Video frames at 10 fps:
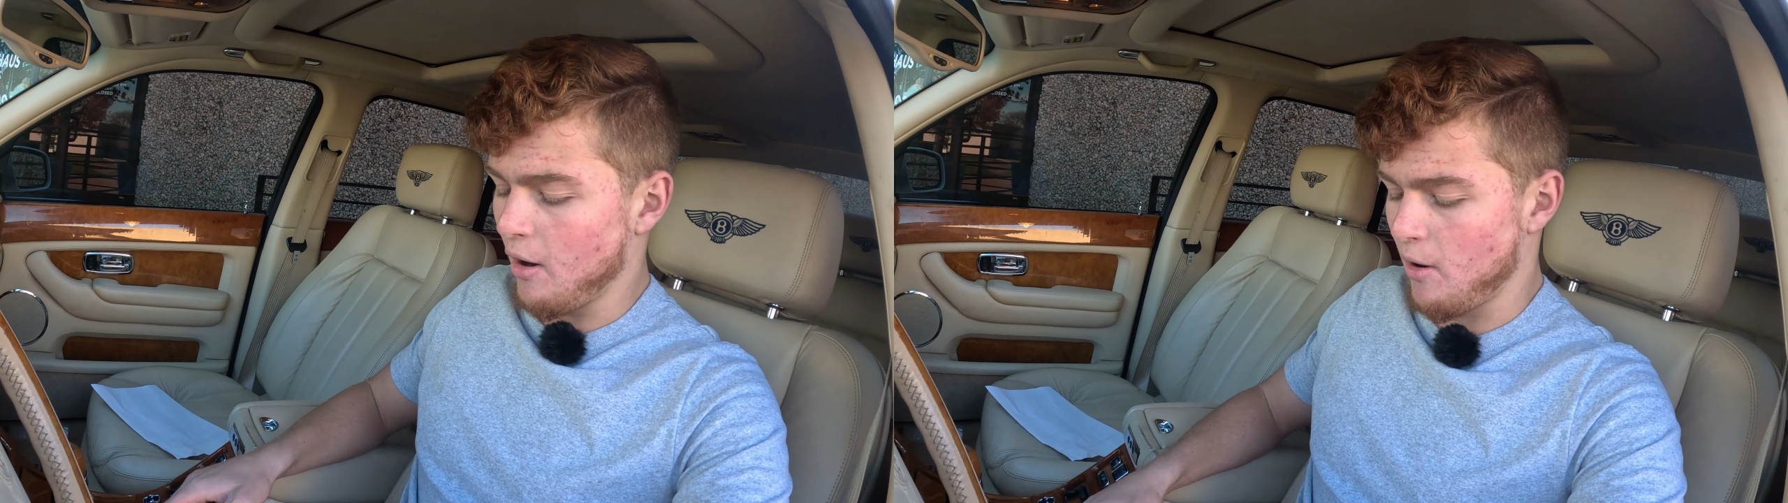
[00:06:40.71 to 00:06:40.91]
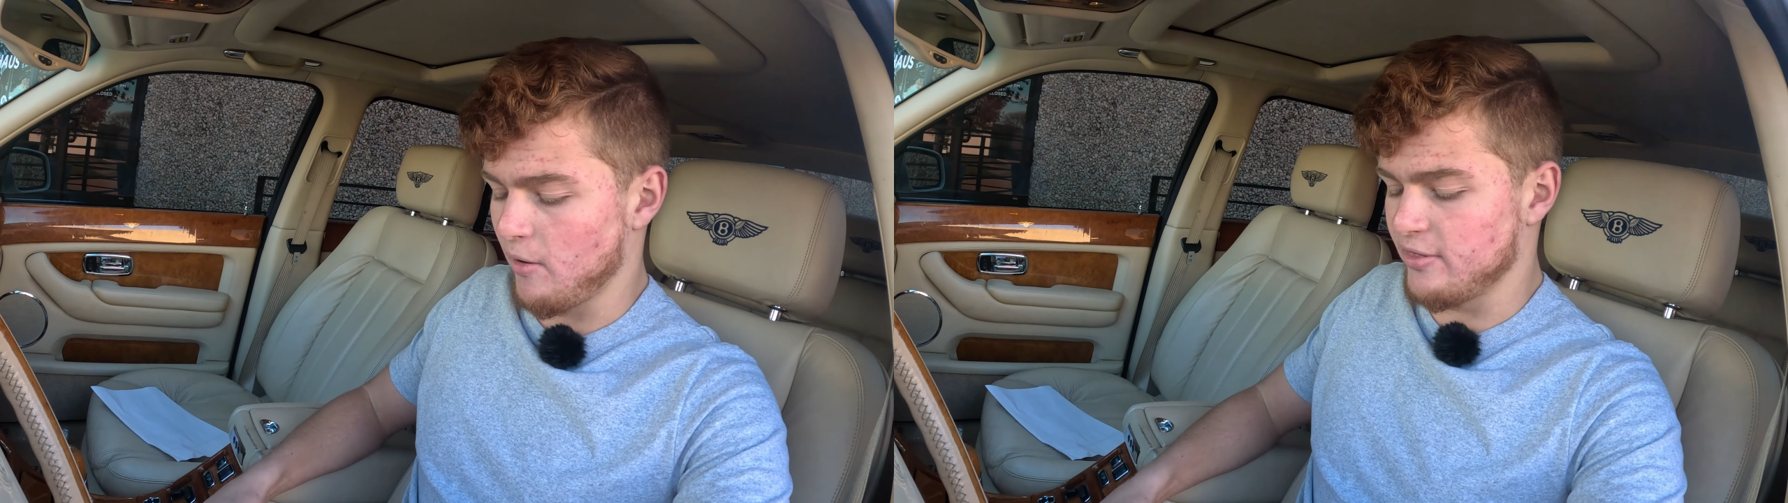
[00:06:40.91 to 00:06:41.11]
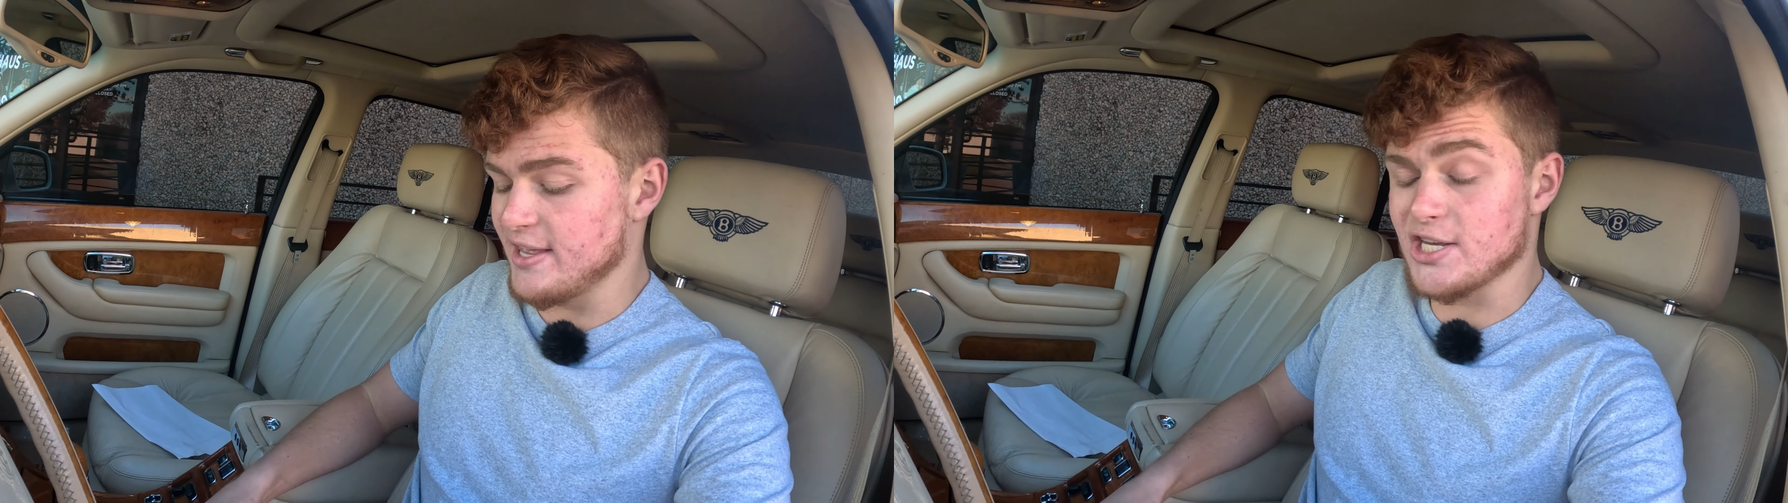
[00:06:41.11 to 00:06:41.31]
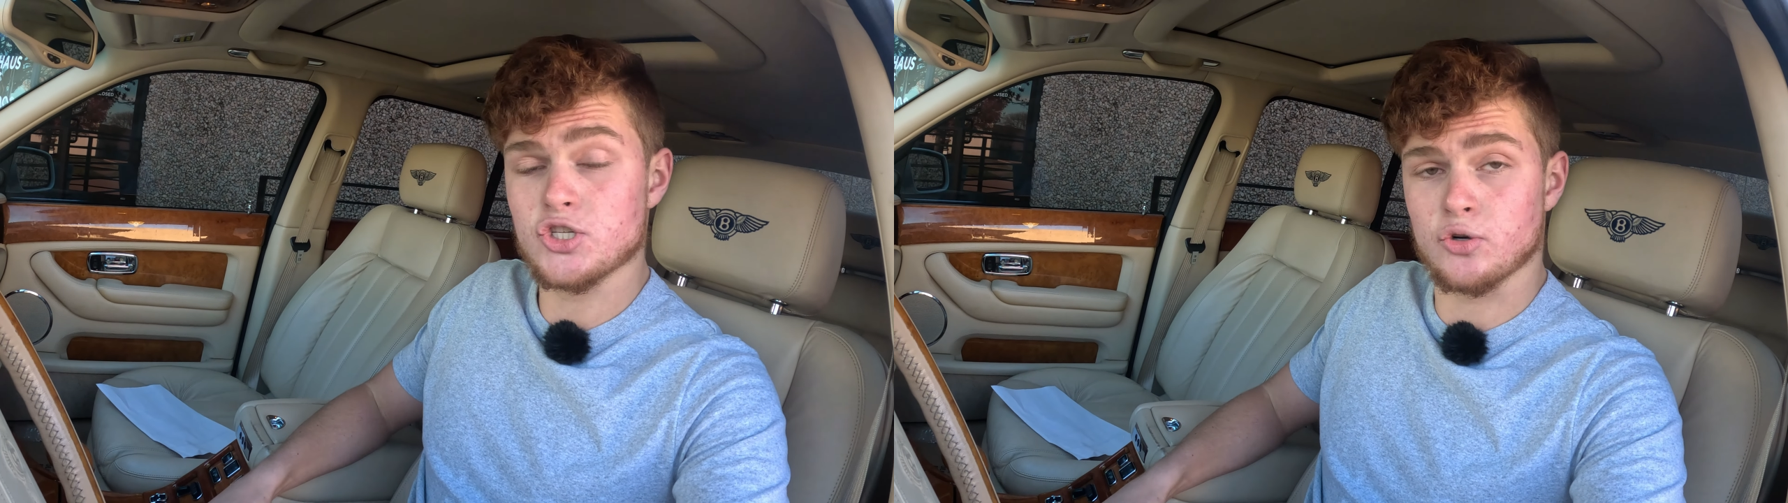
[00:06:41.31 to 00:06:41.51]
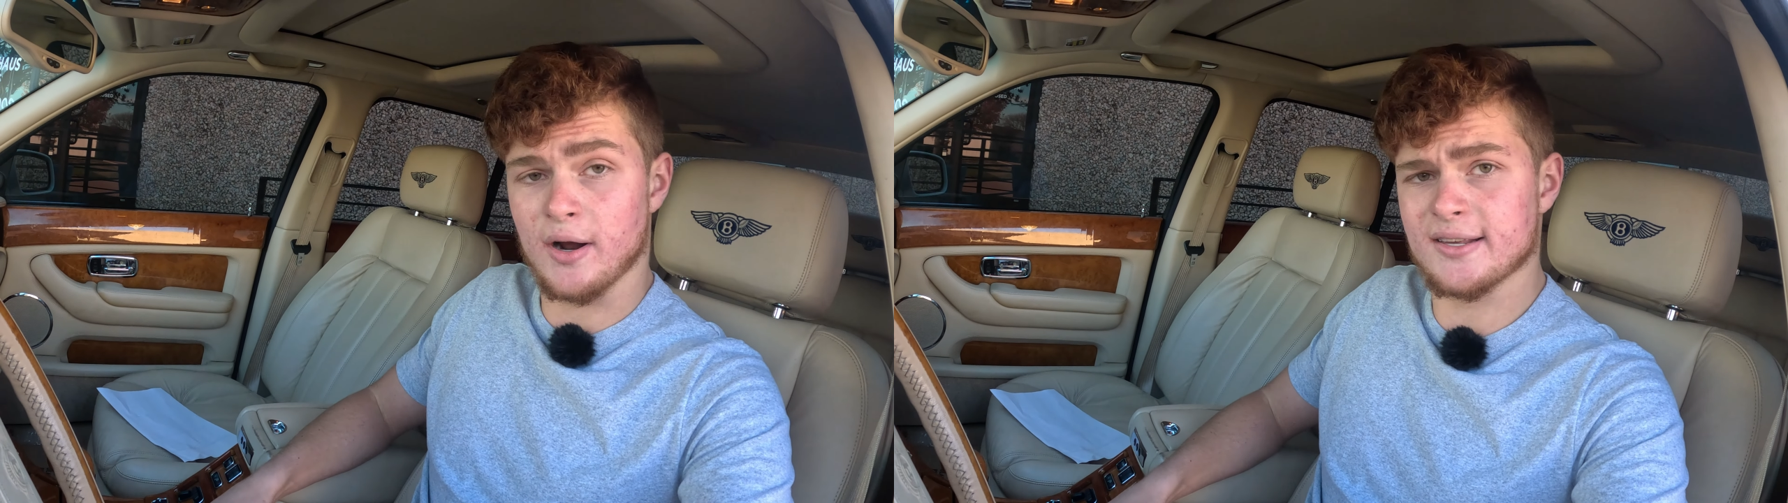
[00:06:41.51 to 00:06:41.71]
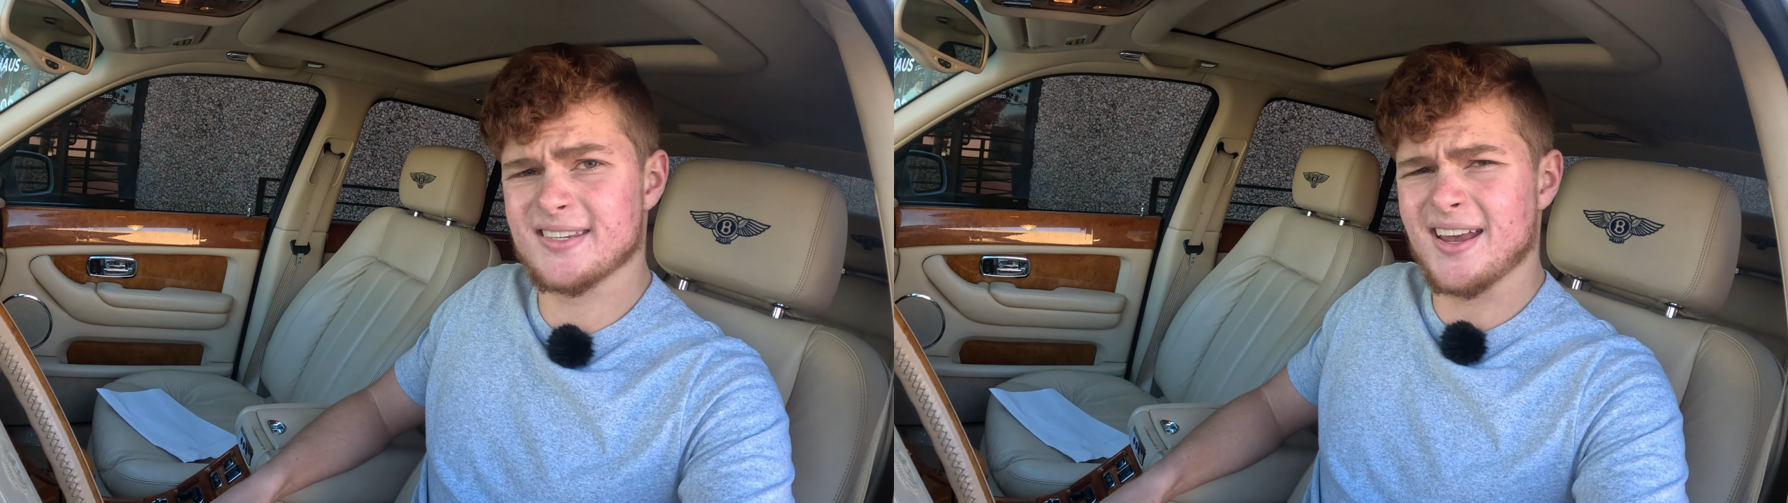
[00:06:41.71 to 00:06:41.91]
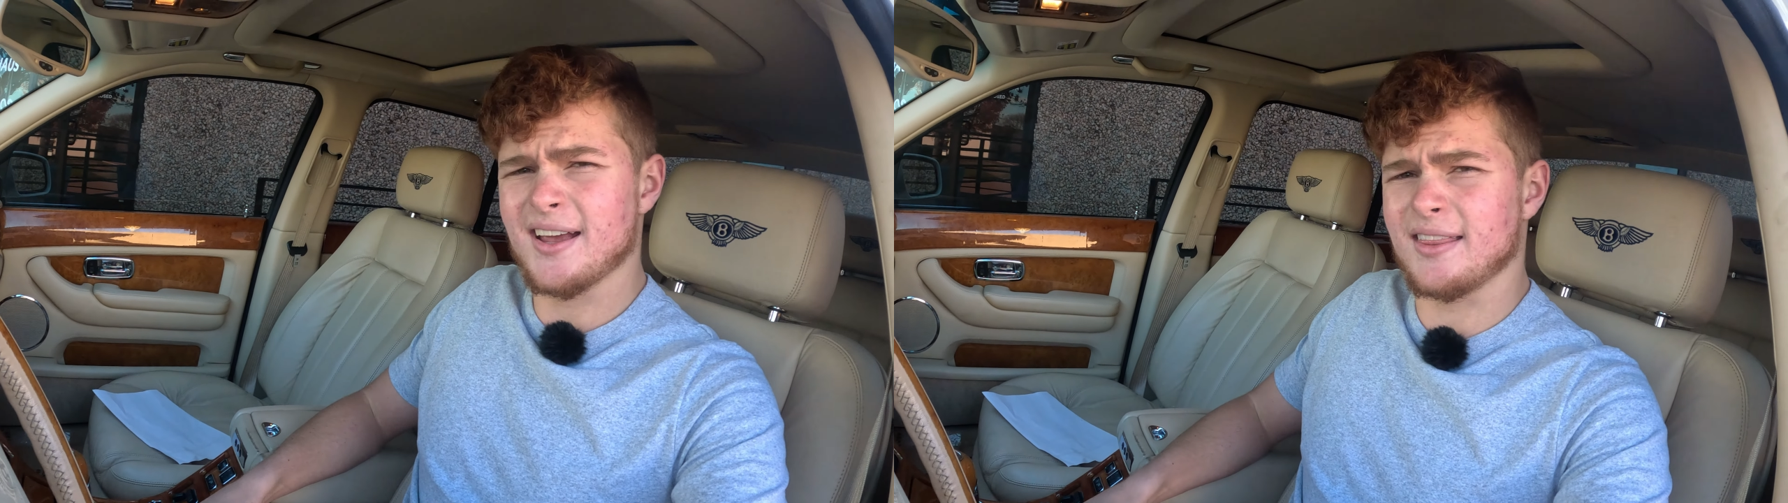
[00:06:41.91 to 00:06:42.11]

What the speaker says: are the struts.